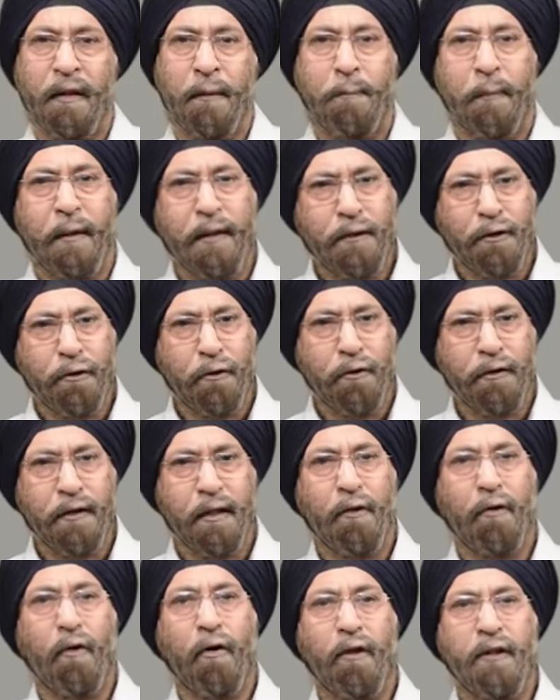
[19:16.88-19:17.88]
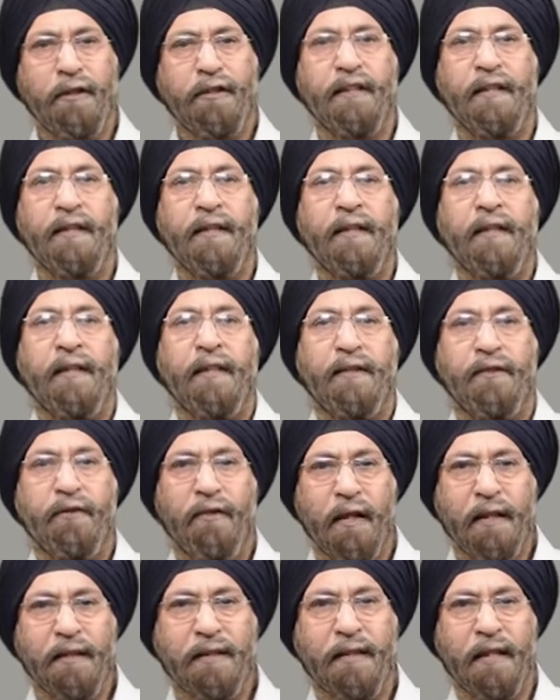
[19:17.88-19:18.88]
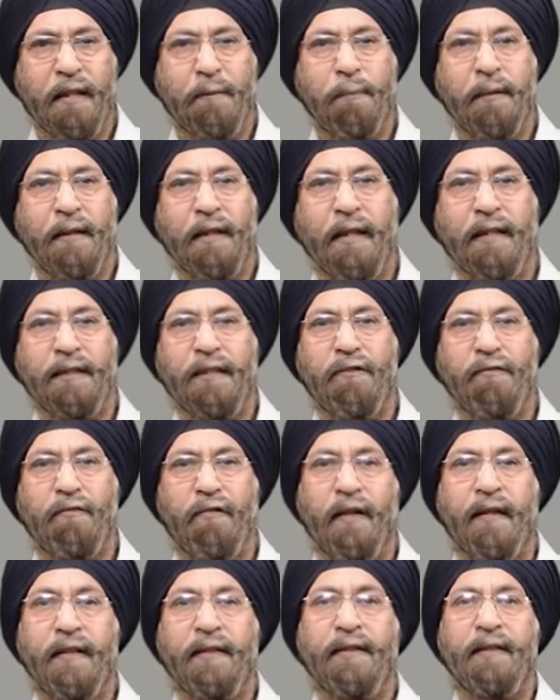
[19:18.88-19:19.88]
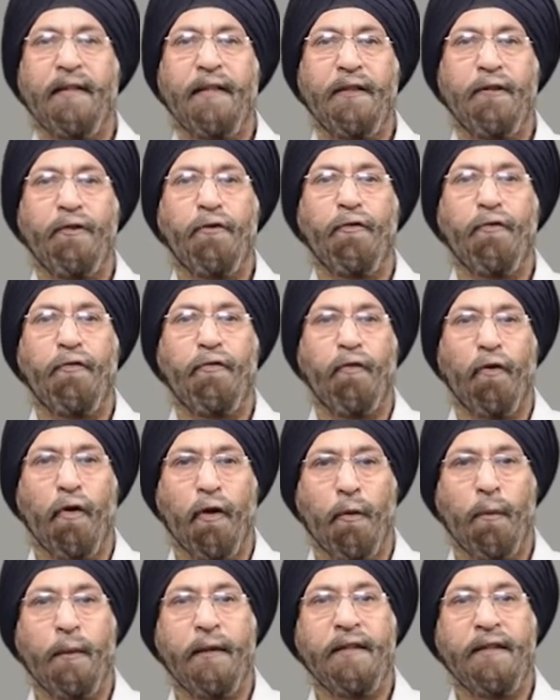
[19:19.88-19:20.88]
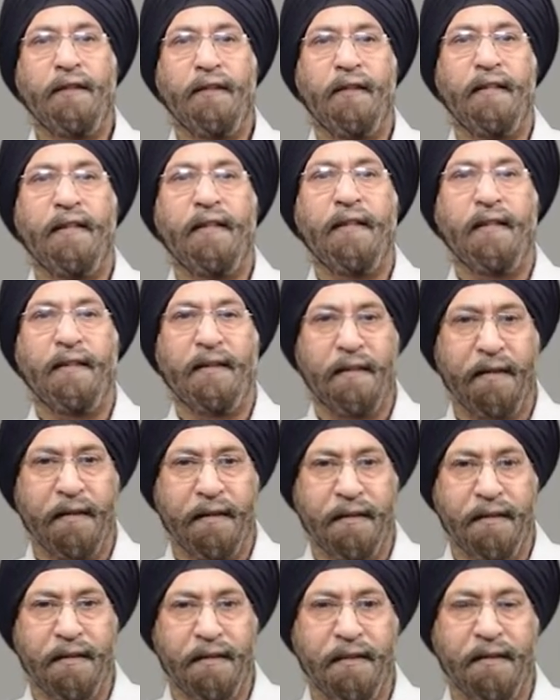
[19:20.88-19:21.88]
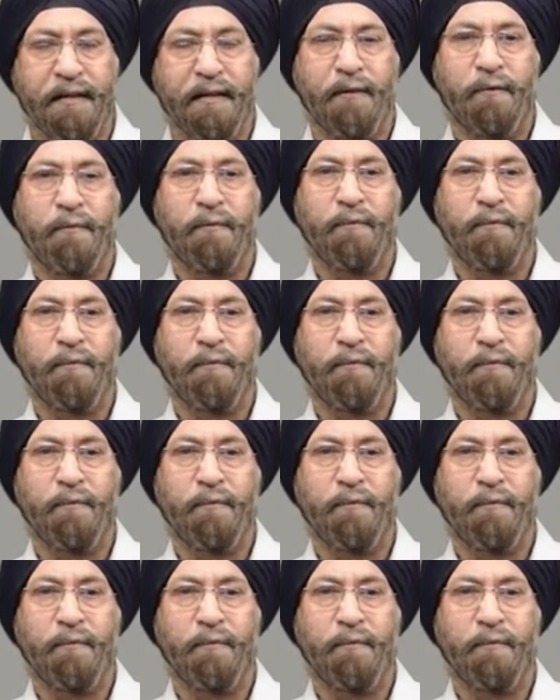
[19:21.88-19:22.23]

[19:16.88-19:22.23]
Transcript: Based on their origin, drugs can be classified into following three categories: